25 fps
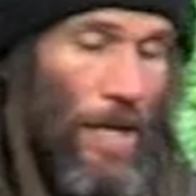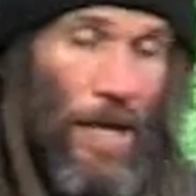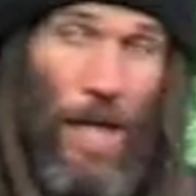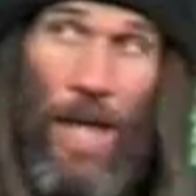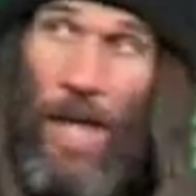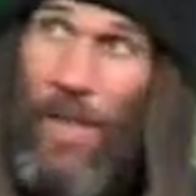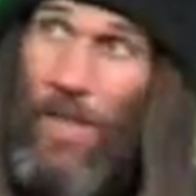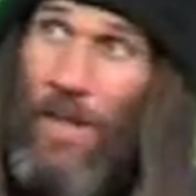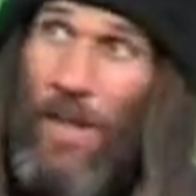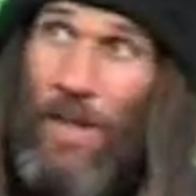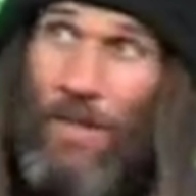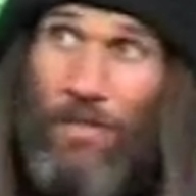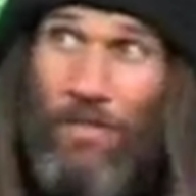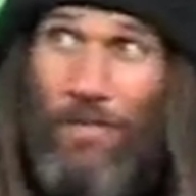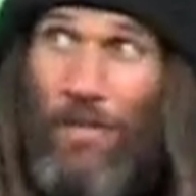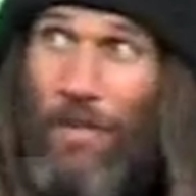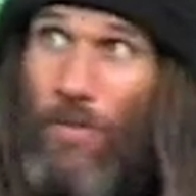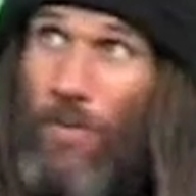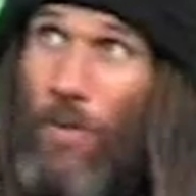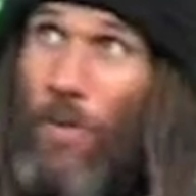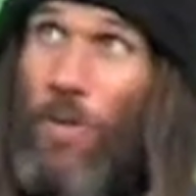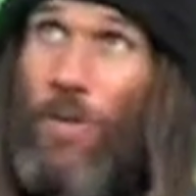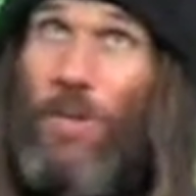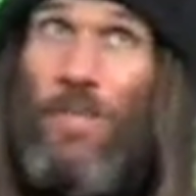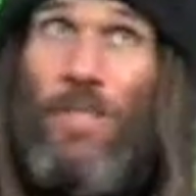And then,
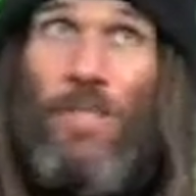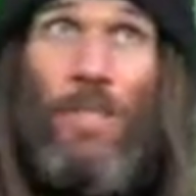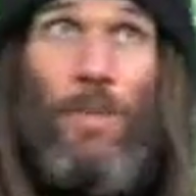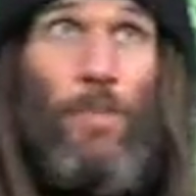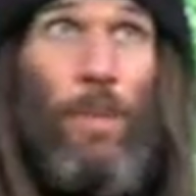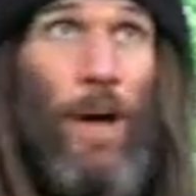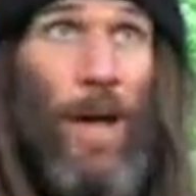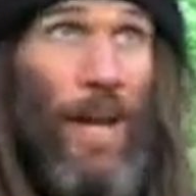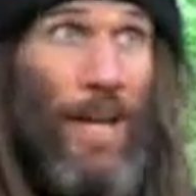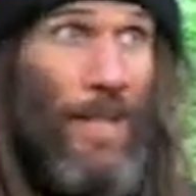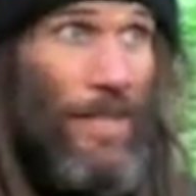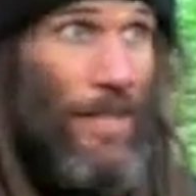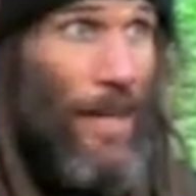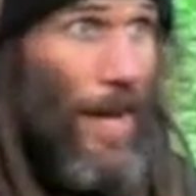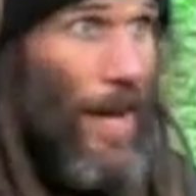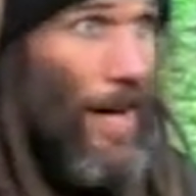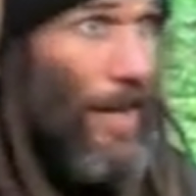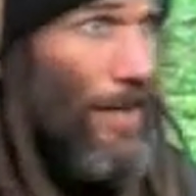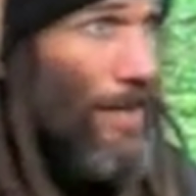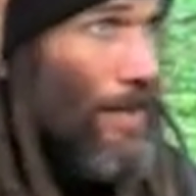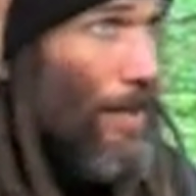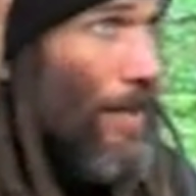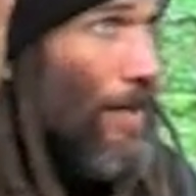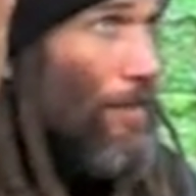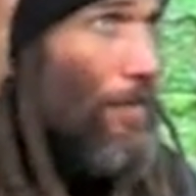of course, the pine
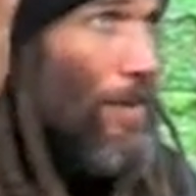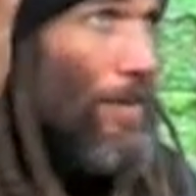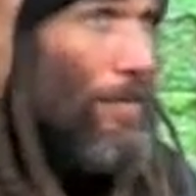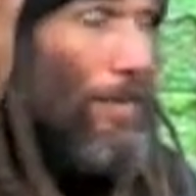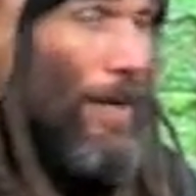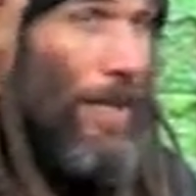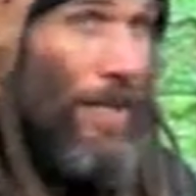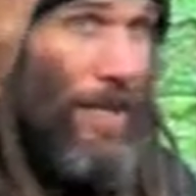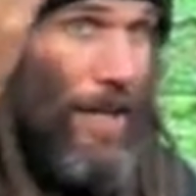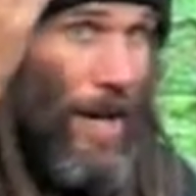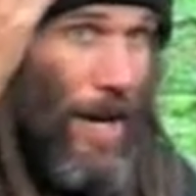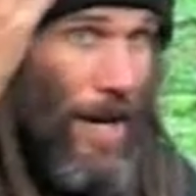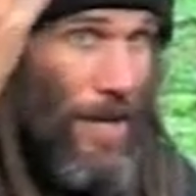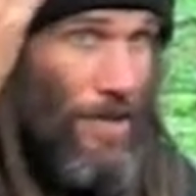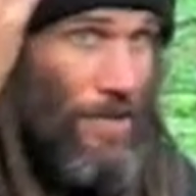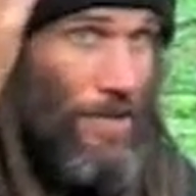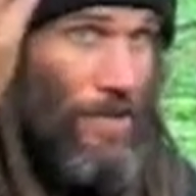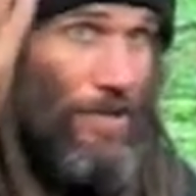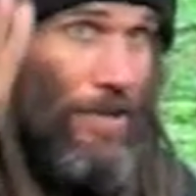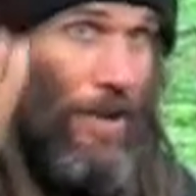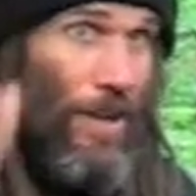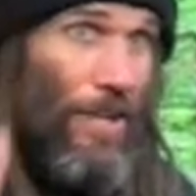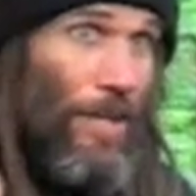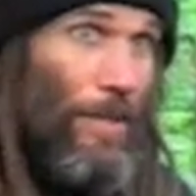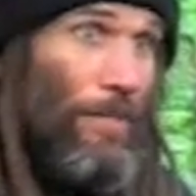nut. I mean, my gosh,
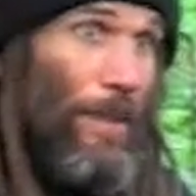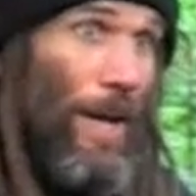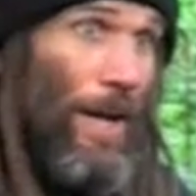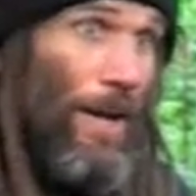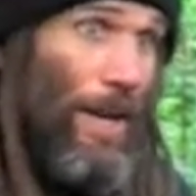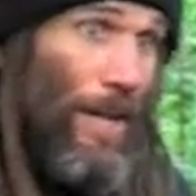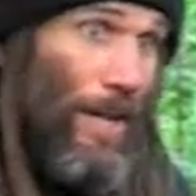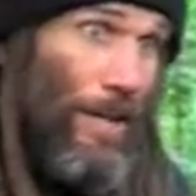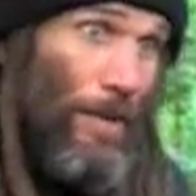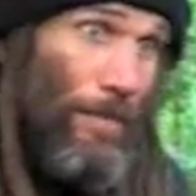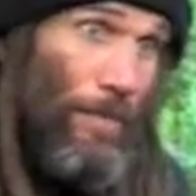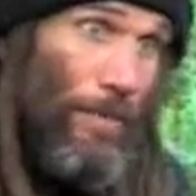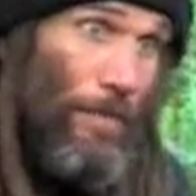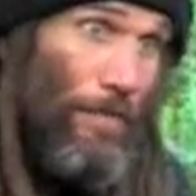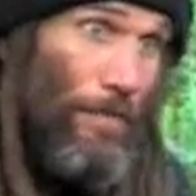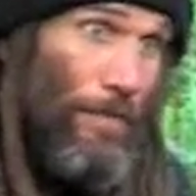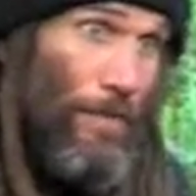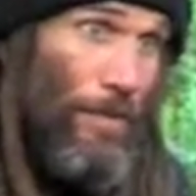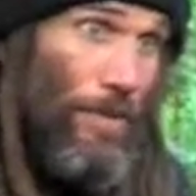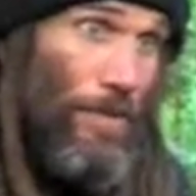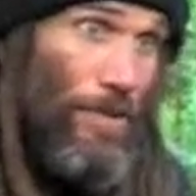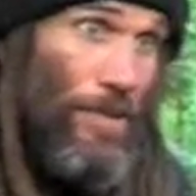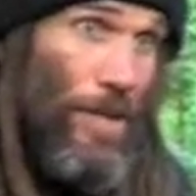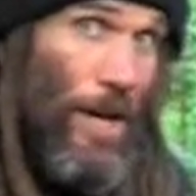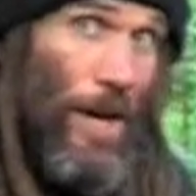and talk about edible
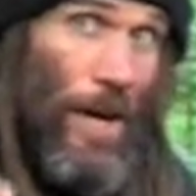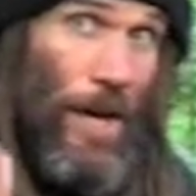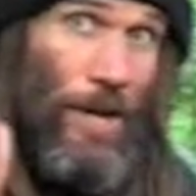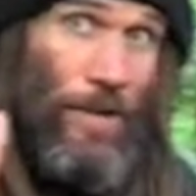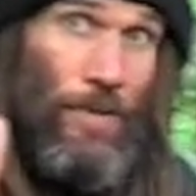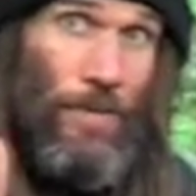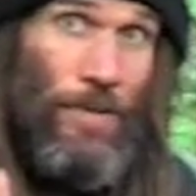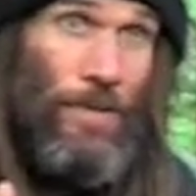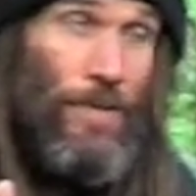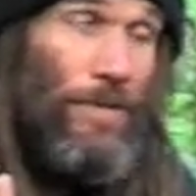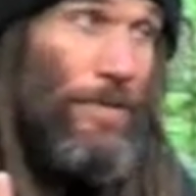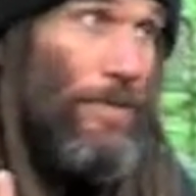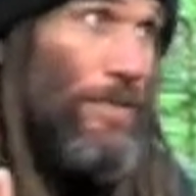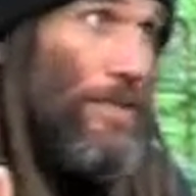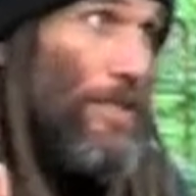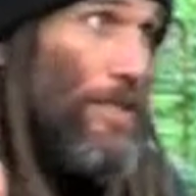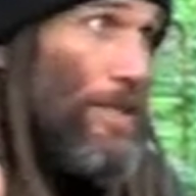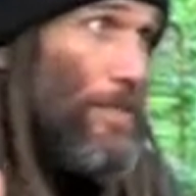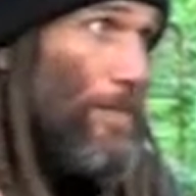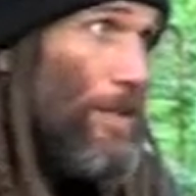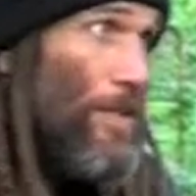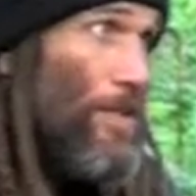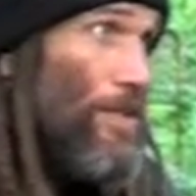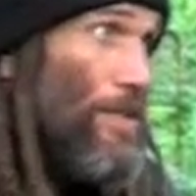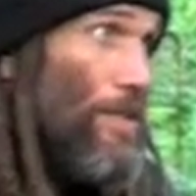food. There's 100
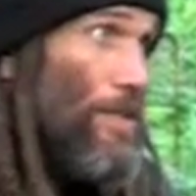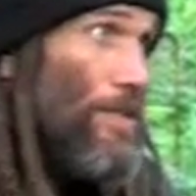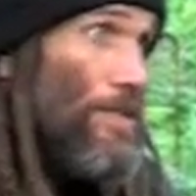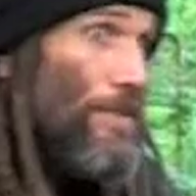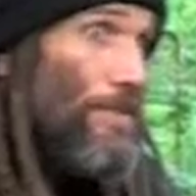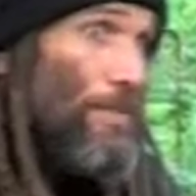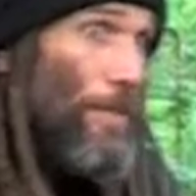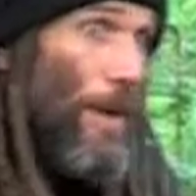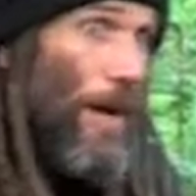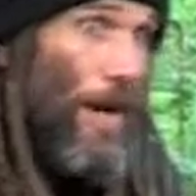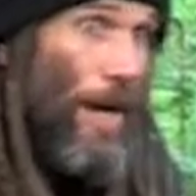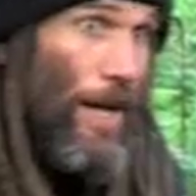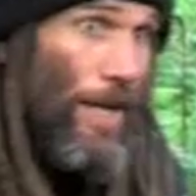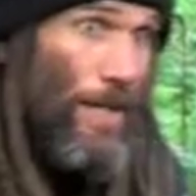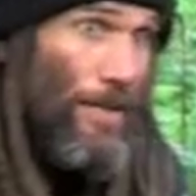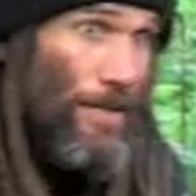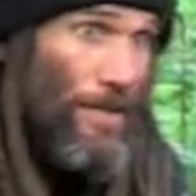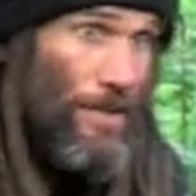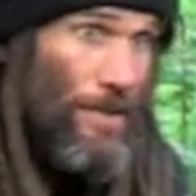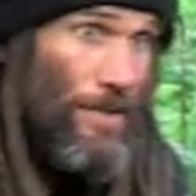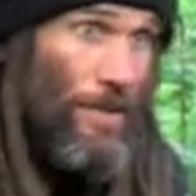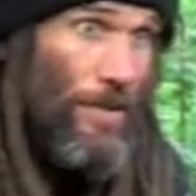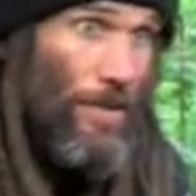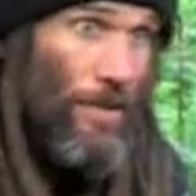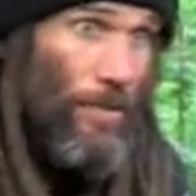species of
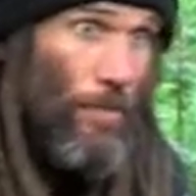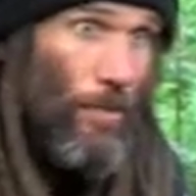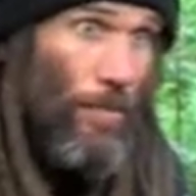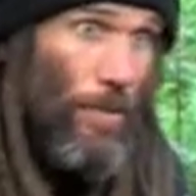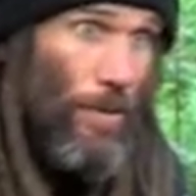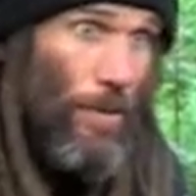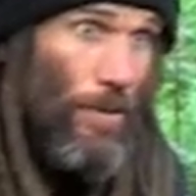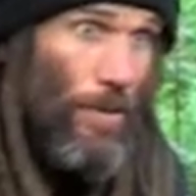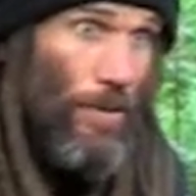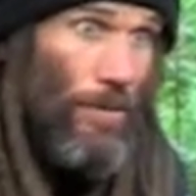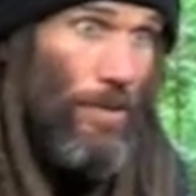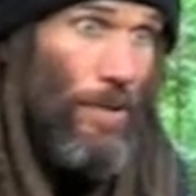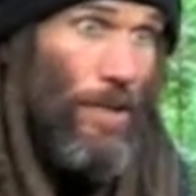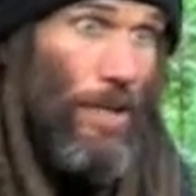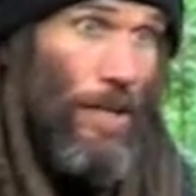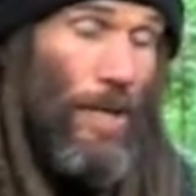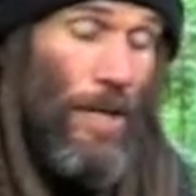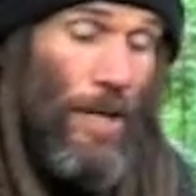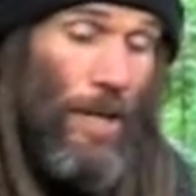pines in the world.